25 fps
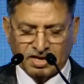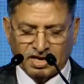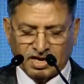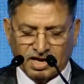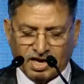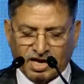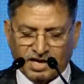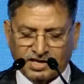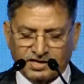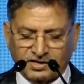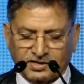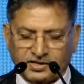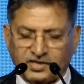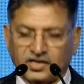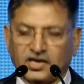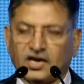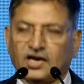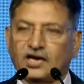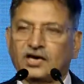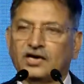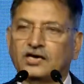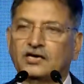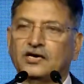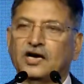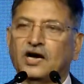And
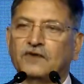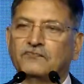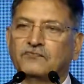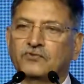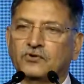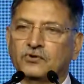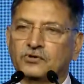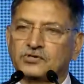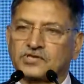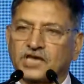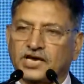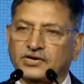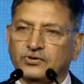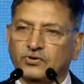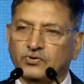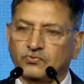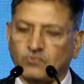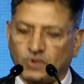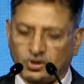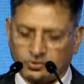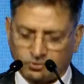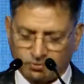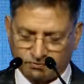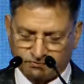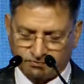of course, I don't
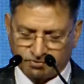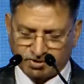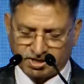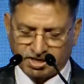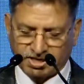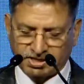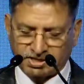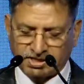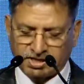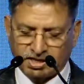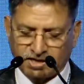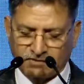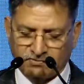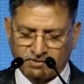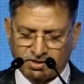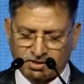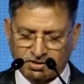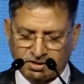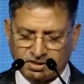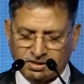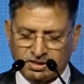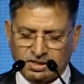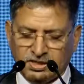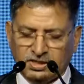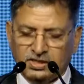want to forget our
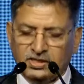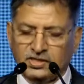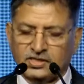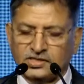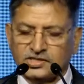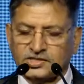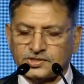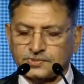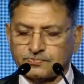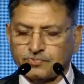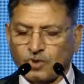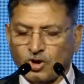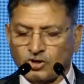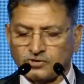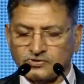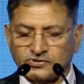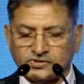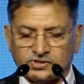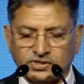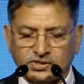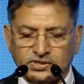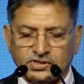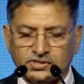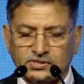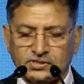
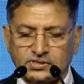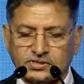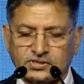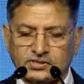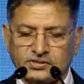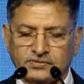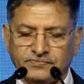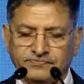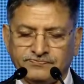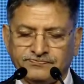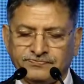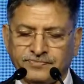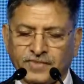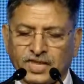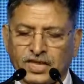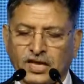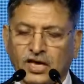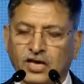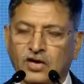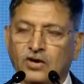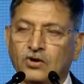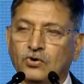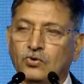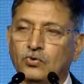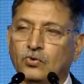sponsors,
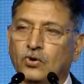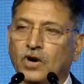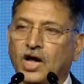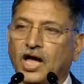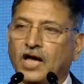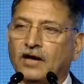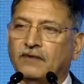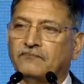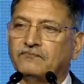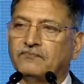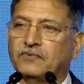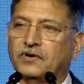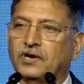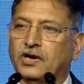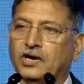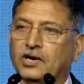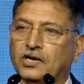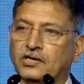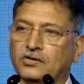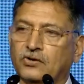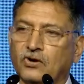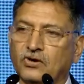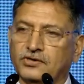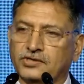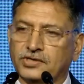who have
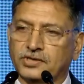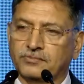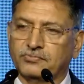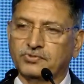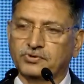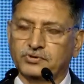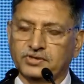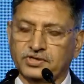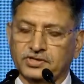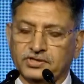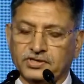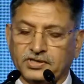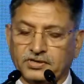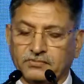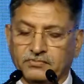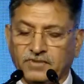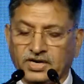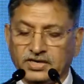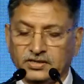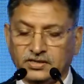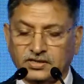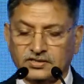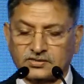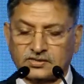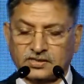contributed
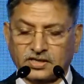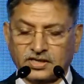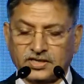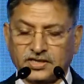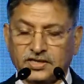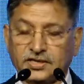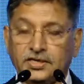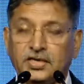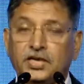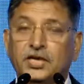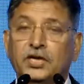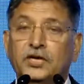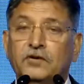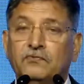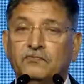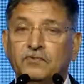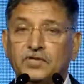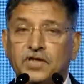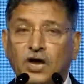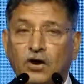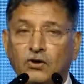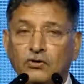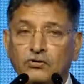tremendously without